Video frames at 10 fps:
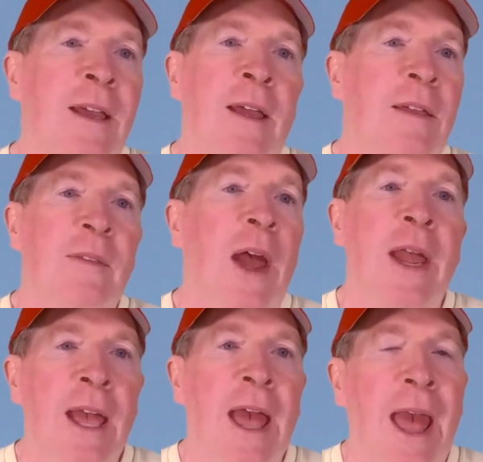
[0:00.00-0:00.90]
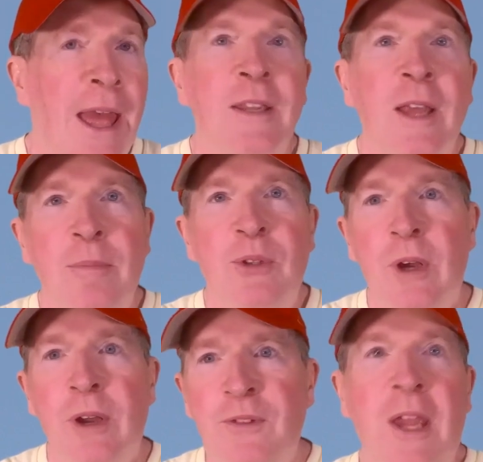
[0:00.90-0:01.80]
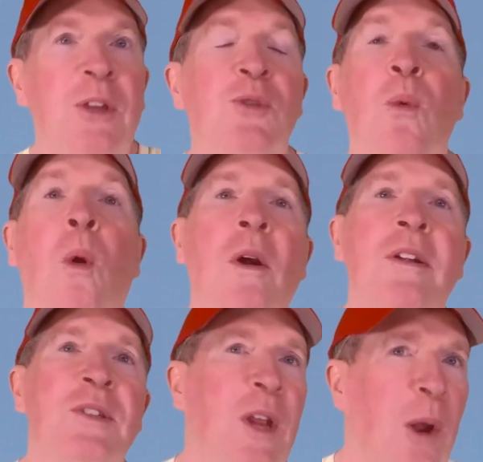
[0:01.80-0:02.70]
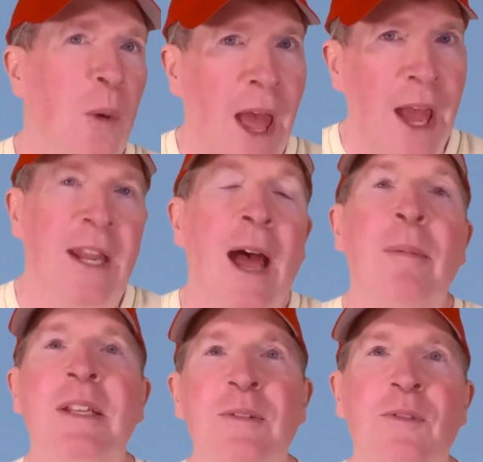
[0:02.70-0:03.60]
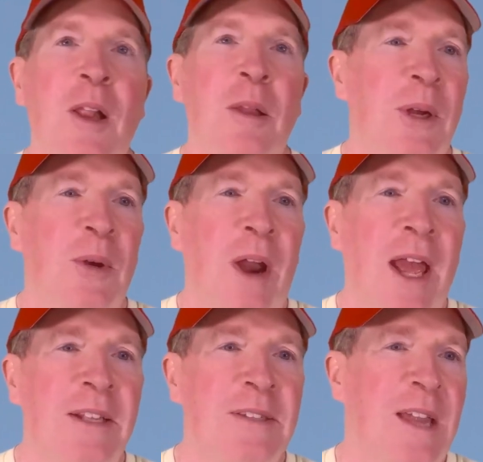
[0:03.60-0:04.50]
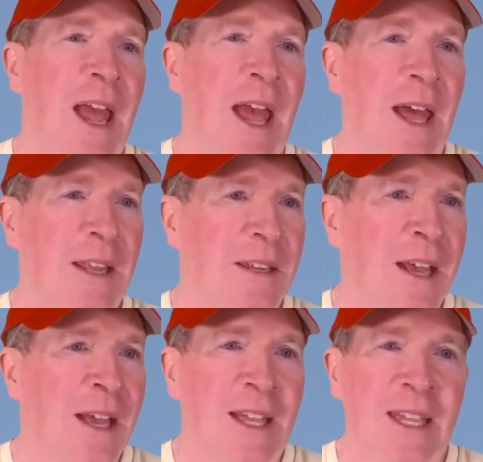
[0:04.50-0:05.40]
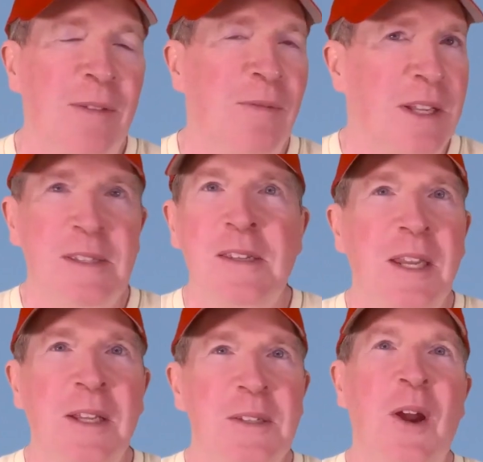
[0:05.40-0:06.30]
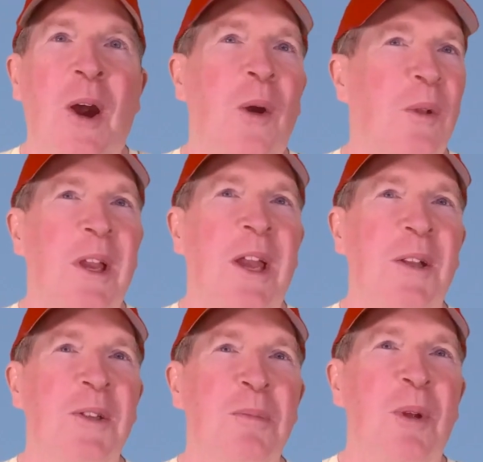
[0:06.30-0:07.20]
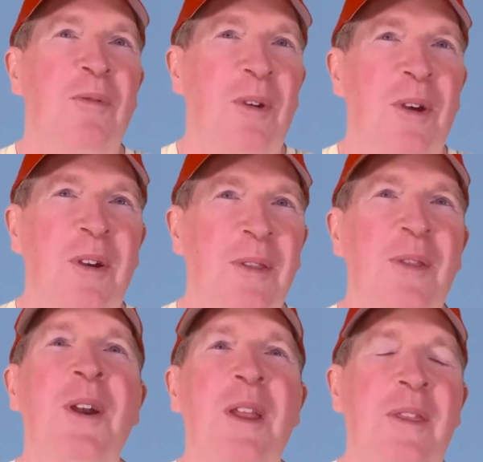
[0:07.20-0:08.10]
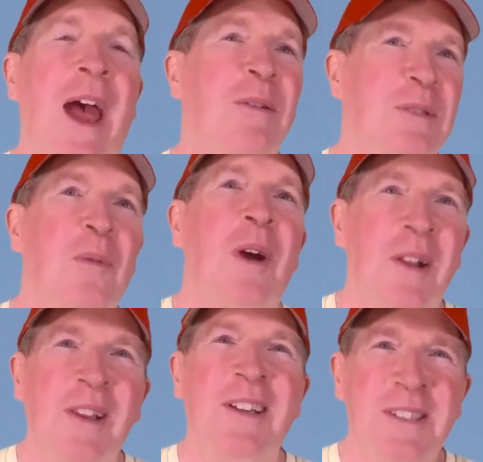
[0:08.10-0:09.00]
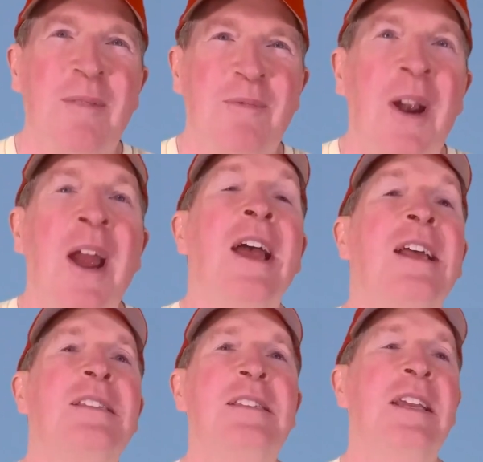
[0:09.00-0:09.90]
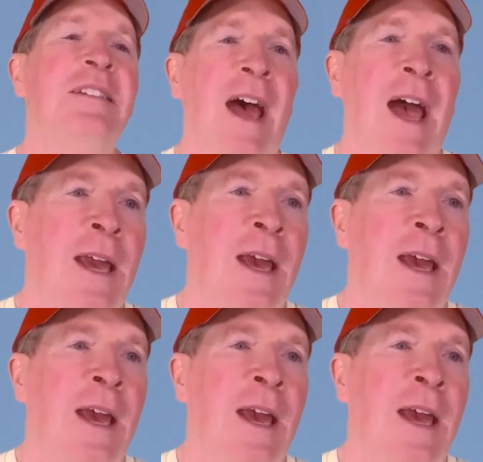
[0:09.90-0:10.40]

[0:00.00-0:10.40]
they end up drifting towards, economic development grants, and even cities are only eligible for $30,000, well, except for Sea-Tac,